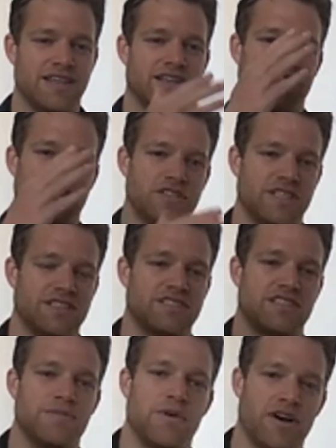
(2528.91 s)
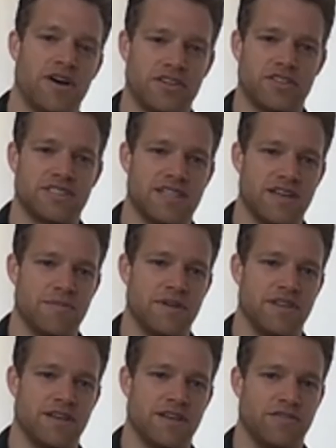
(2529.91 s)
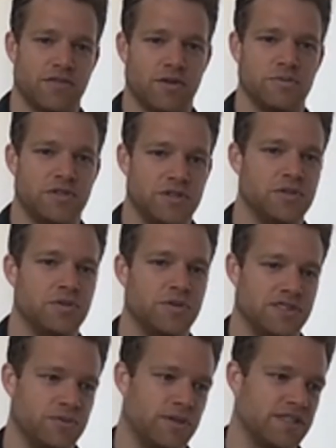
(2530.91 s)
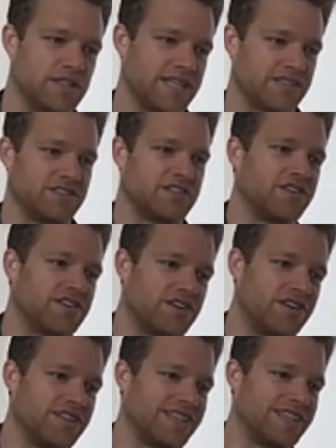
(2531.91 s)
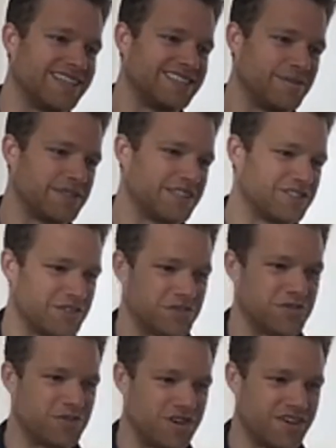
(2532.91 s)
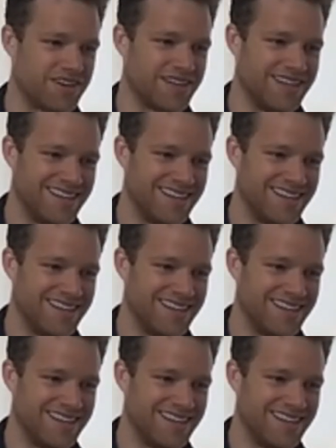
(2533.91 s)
It continuously monitors them and then informs you, as well as Tecton's on-call in case something's going wrong.